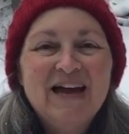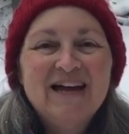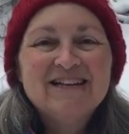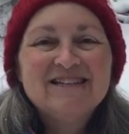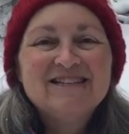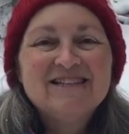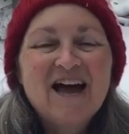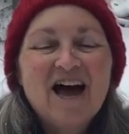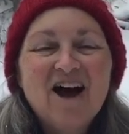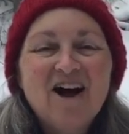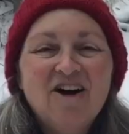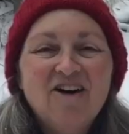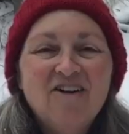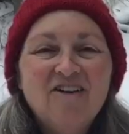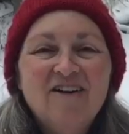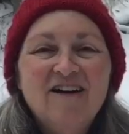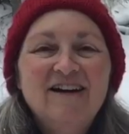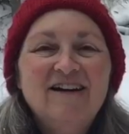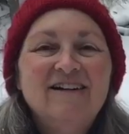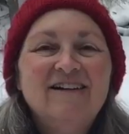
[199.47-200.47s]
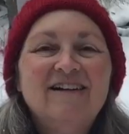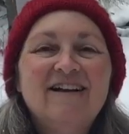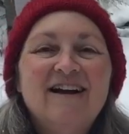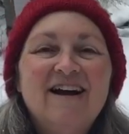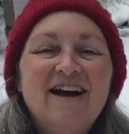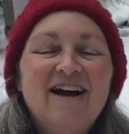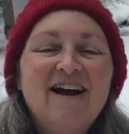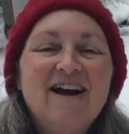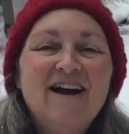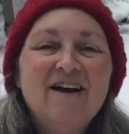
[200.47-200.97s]
So
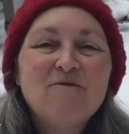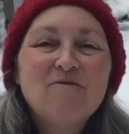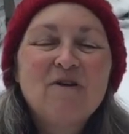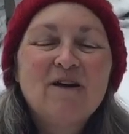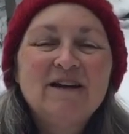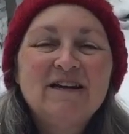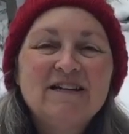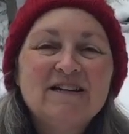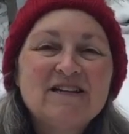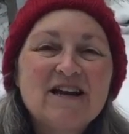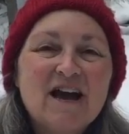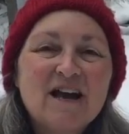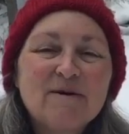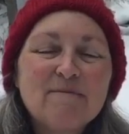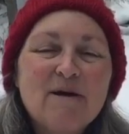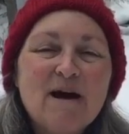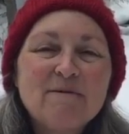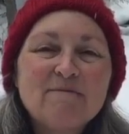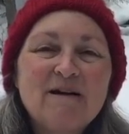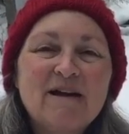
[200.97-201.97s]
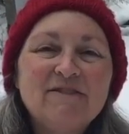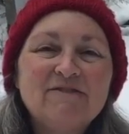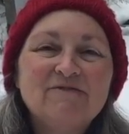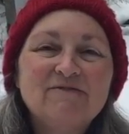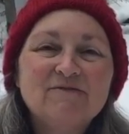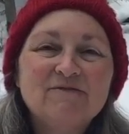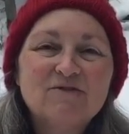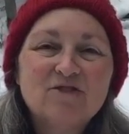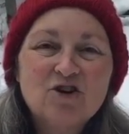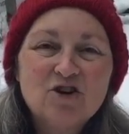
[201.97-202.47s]
I wanted to talk about my
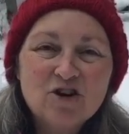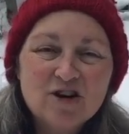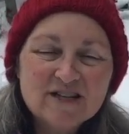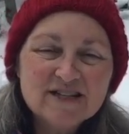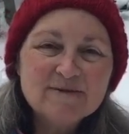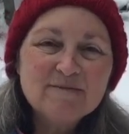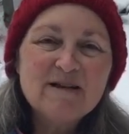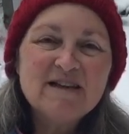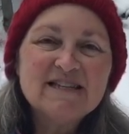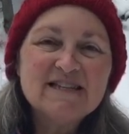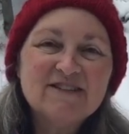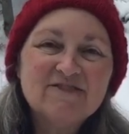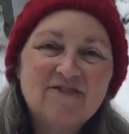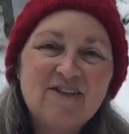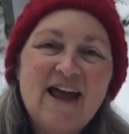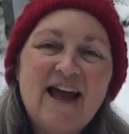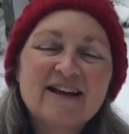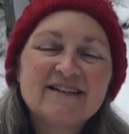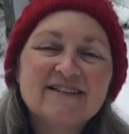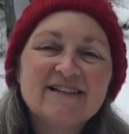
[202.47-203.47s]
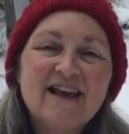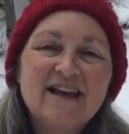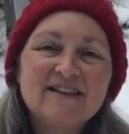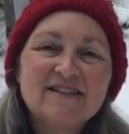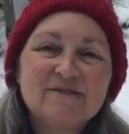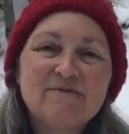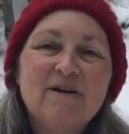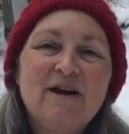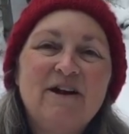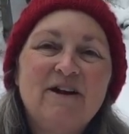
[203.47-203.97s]
Christmas flax light
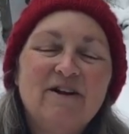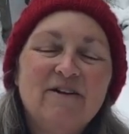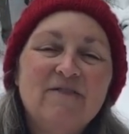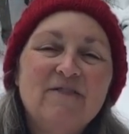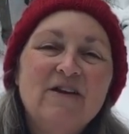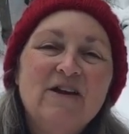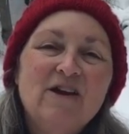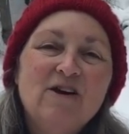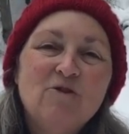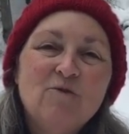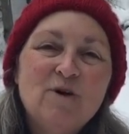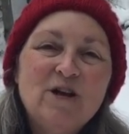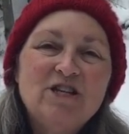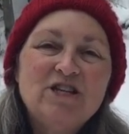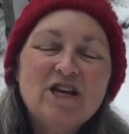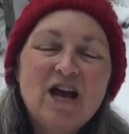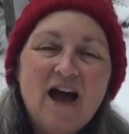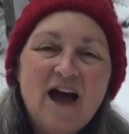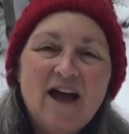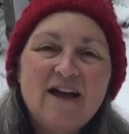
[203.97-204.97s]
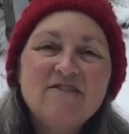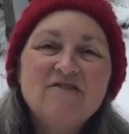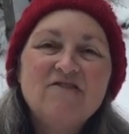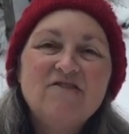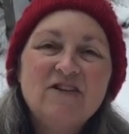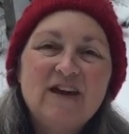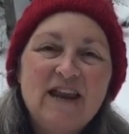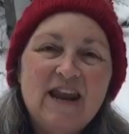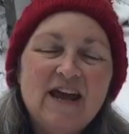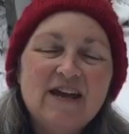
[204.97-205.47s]
sweater, which I
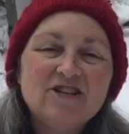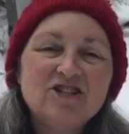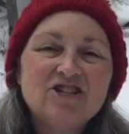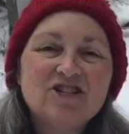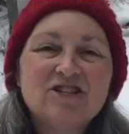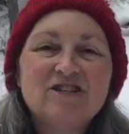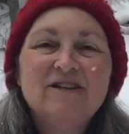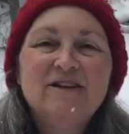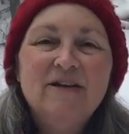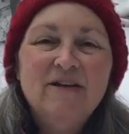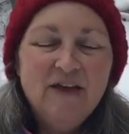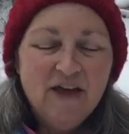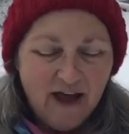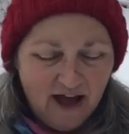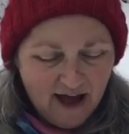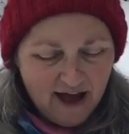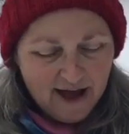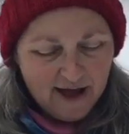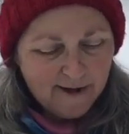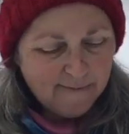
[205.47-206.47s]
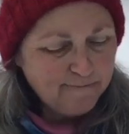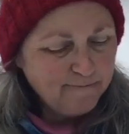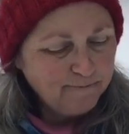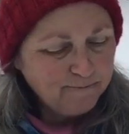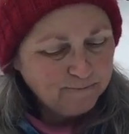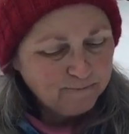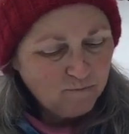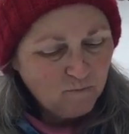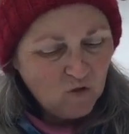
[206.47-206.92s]
finished. The